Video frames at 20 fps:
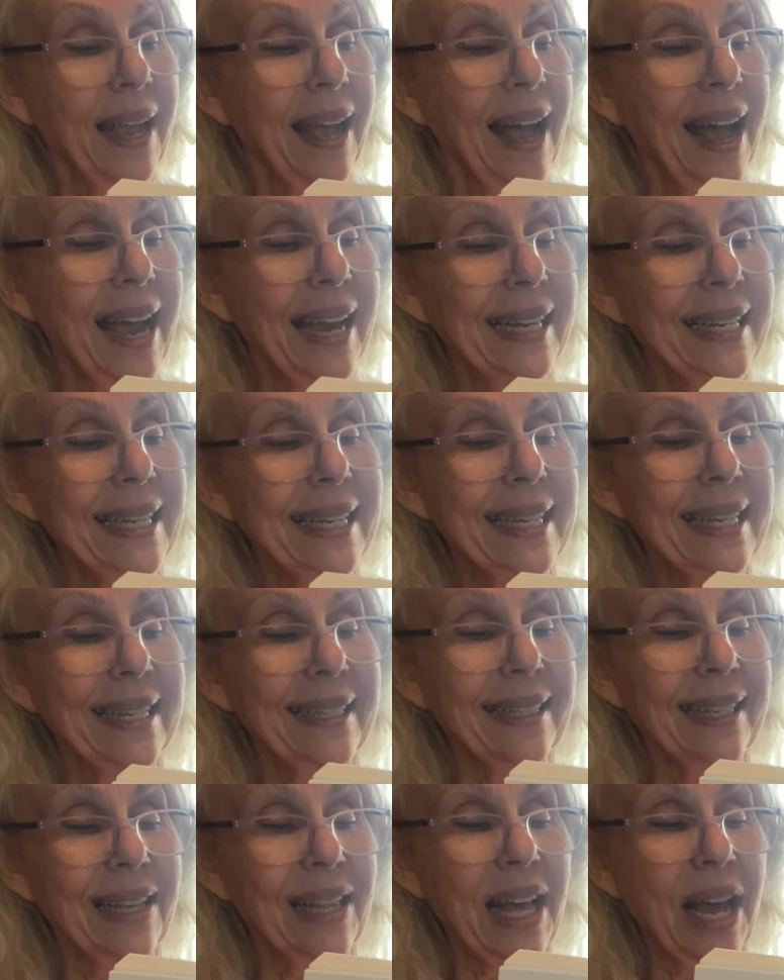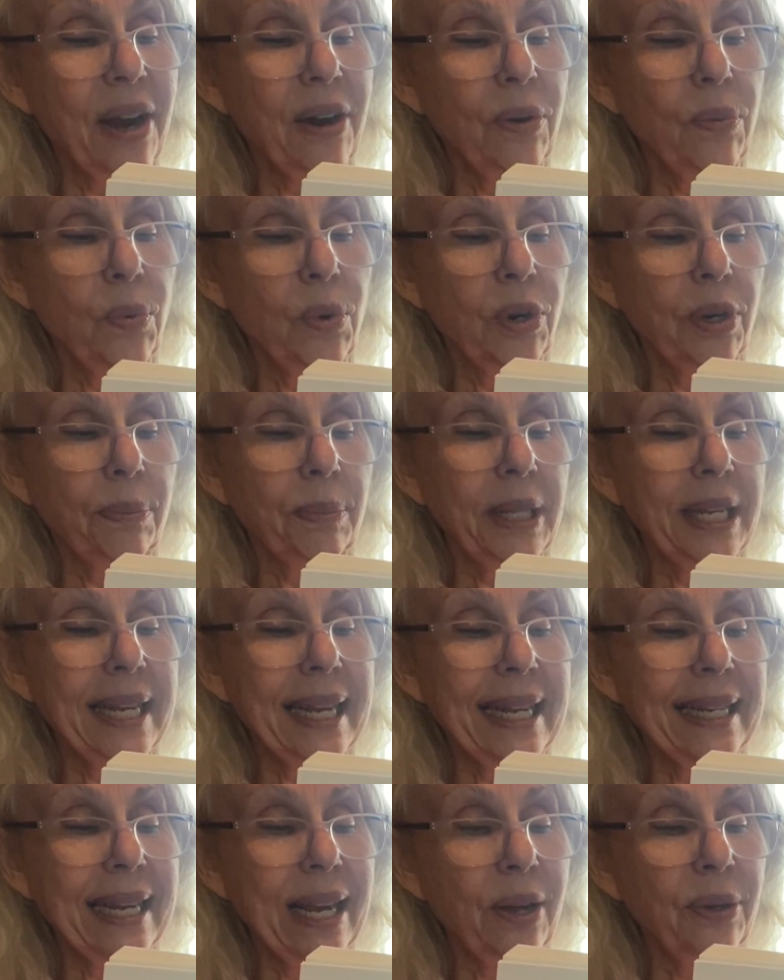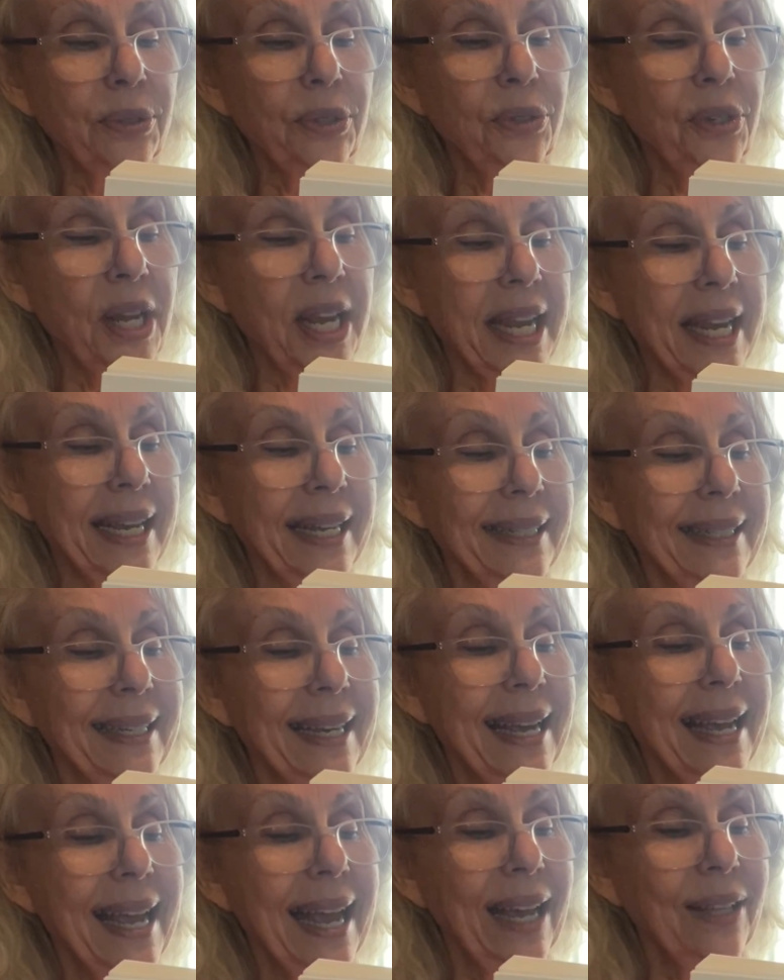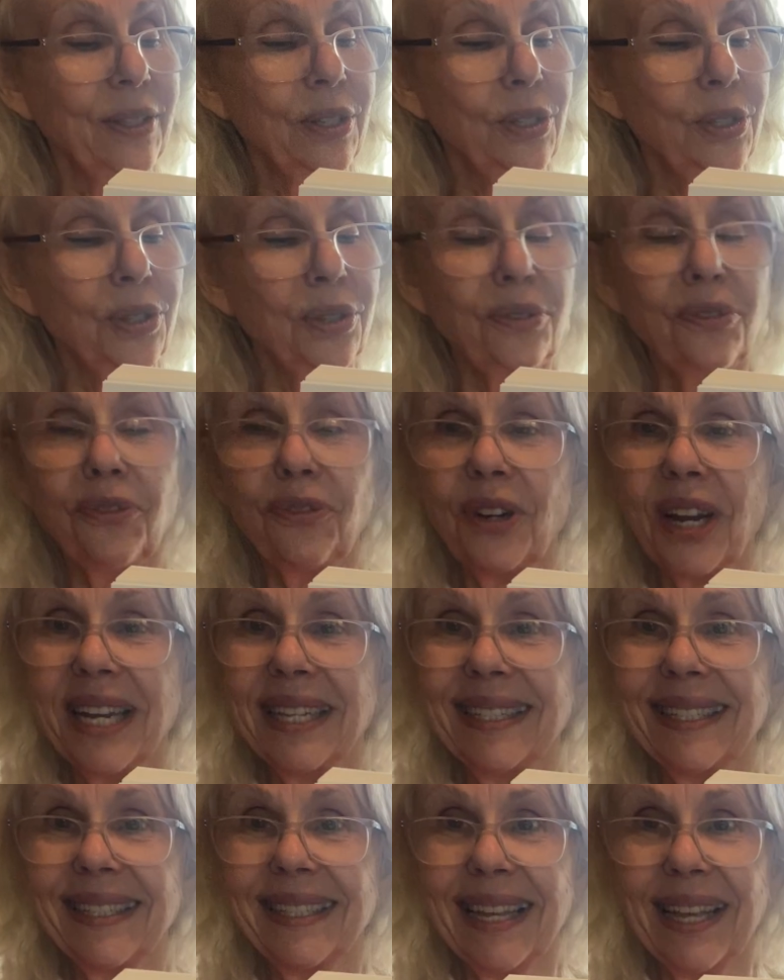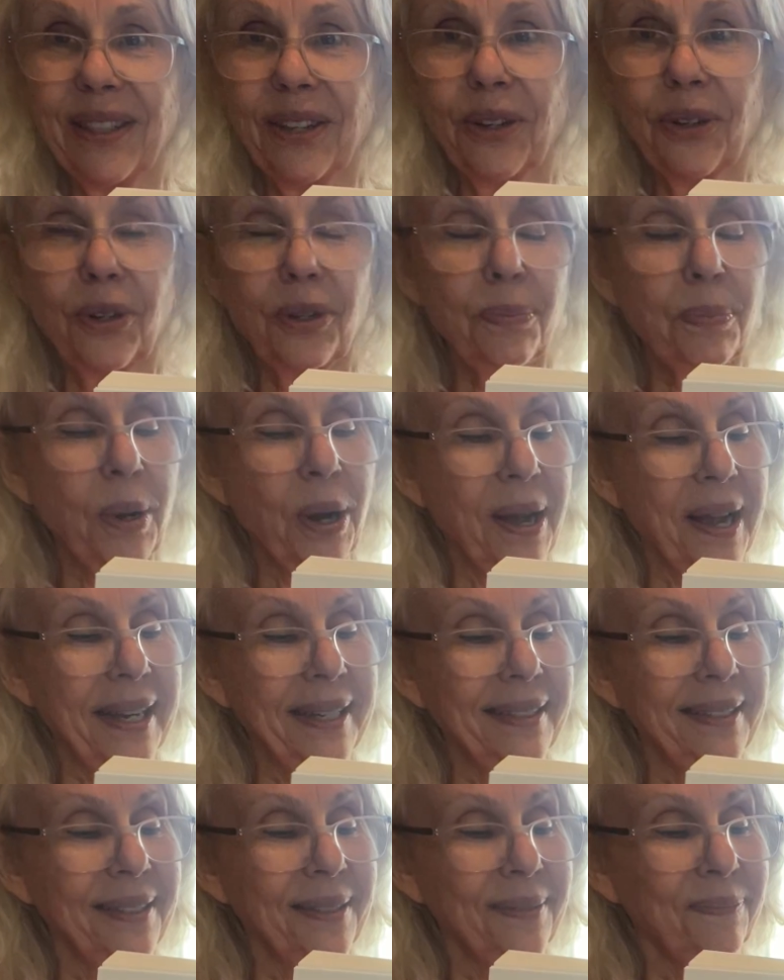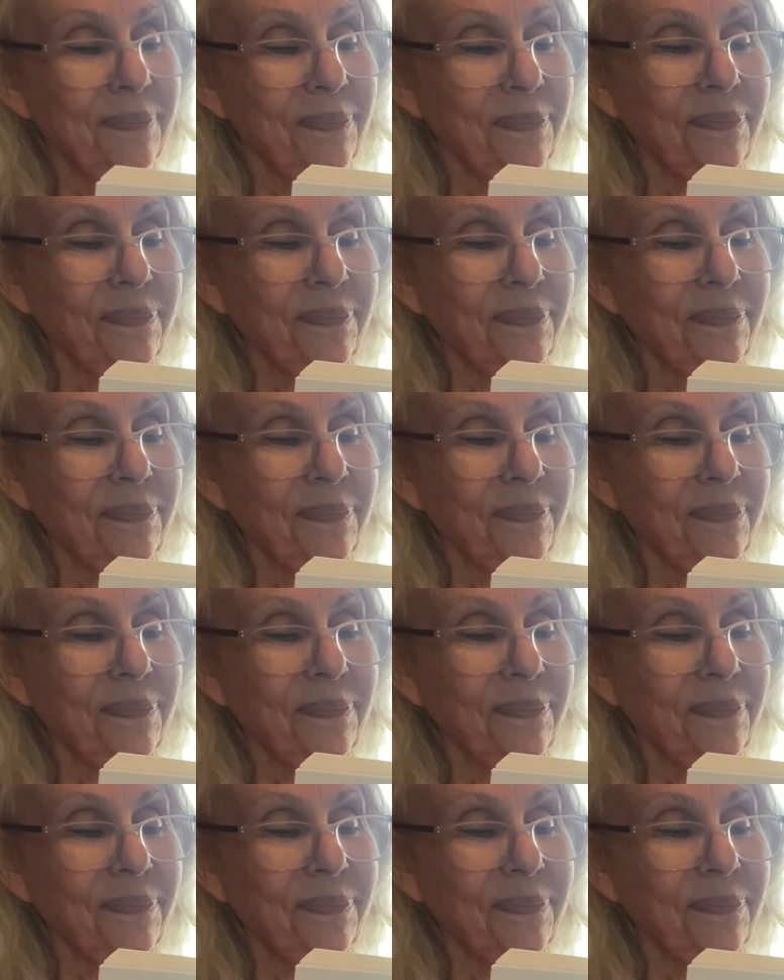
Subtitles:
Heidi kissed Clara warmly and held her hand, and the two friends said their goodbyes.